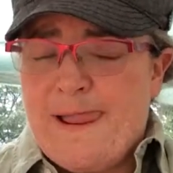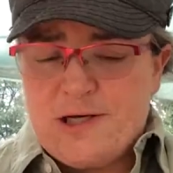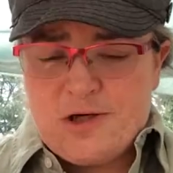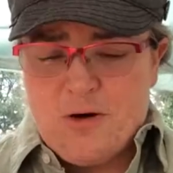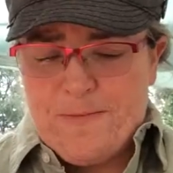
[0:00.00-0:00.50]

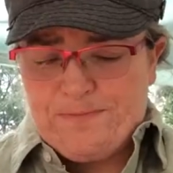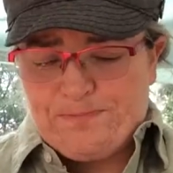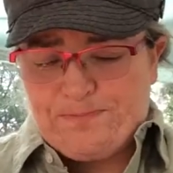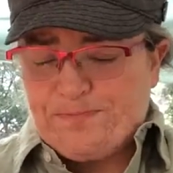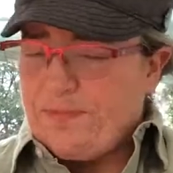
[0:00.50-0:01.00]
So
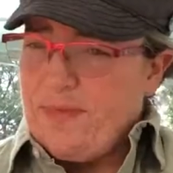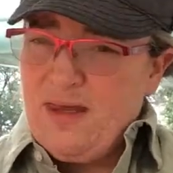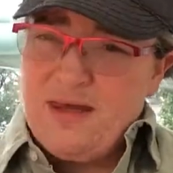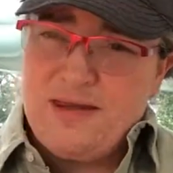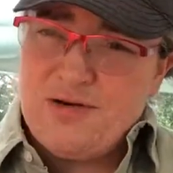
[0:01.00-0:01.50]

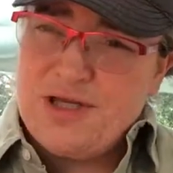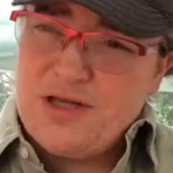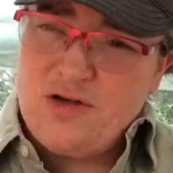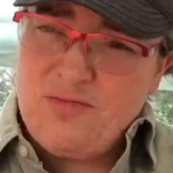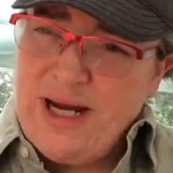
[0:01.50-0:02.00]
there's the
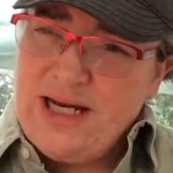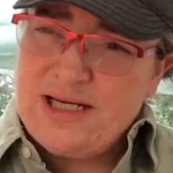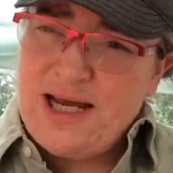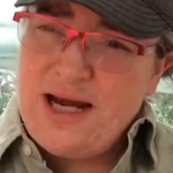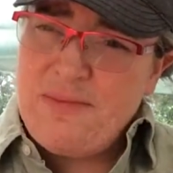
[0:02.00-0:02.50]
2 main
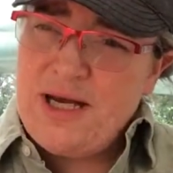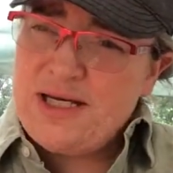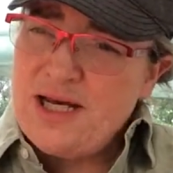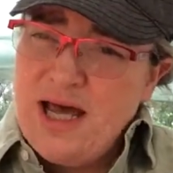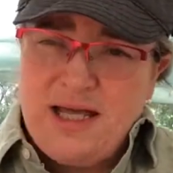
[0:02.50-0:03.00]

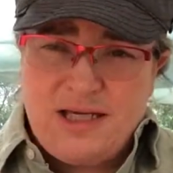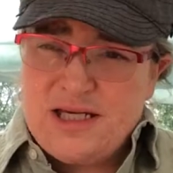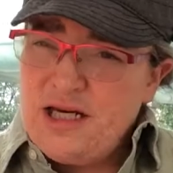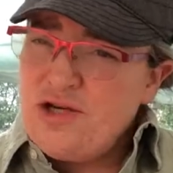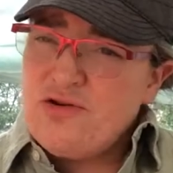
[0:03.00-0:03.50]
assignments,
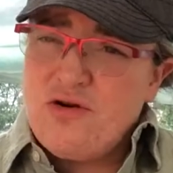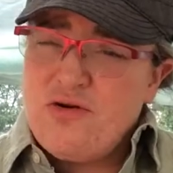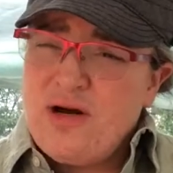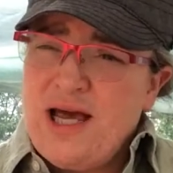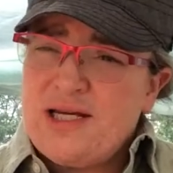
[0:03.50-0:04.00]
this
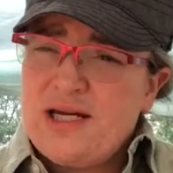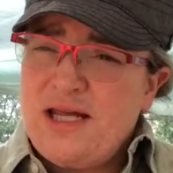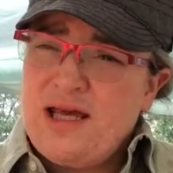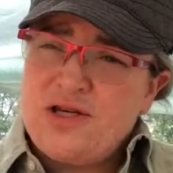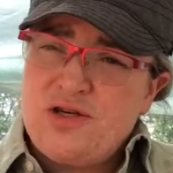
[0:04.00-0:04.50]
intro
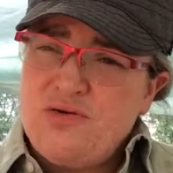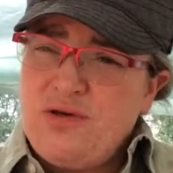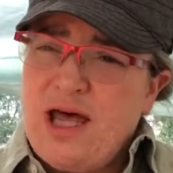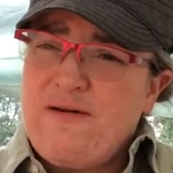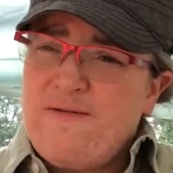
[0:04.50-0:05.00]
essay that's due
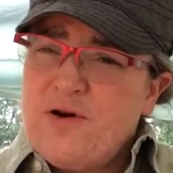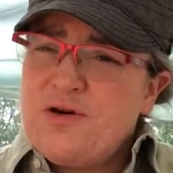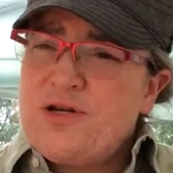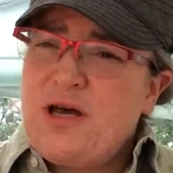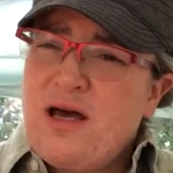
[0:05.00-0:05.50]
that
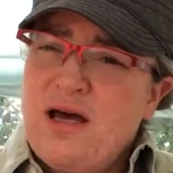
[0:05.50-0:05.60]
first